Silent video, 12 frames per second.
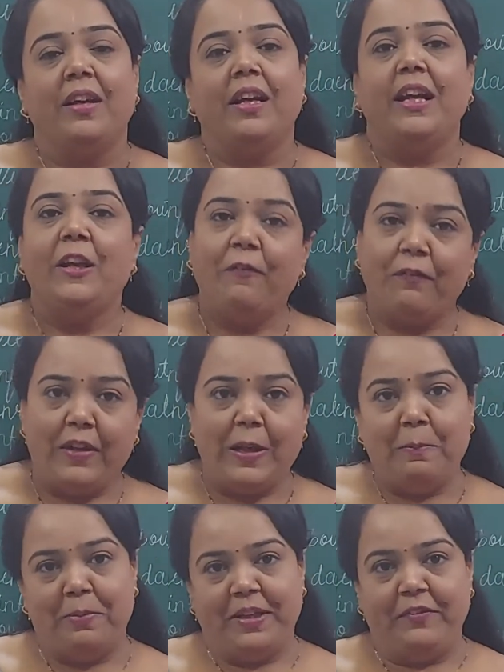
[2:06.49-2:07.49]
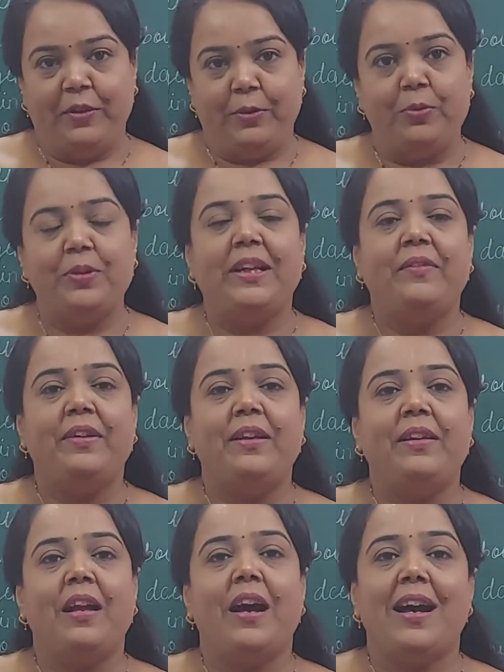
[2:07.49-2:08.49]
in film review, they
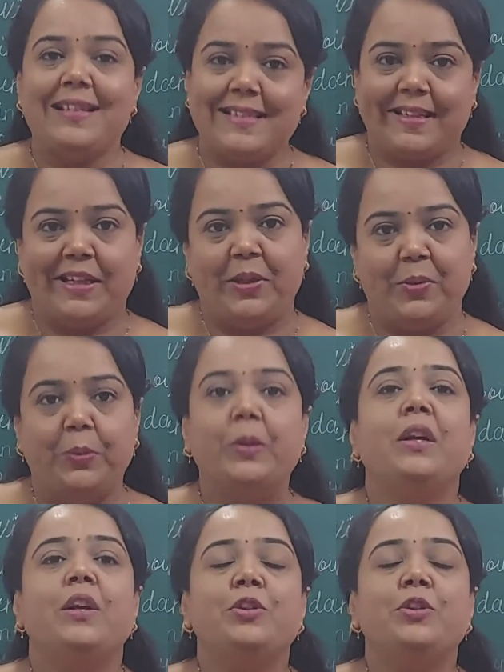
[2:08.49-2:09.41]
will ask you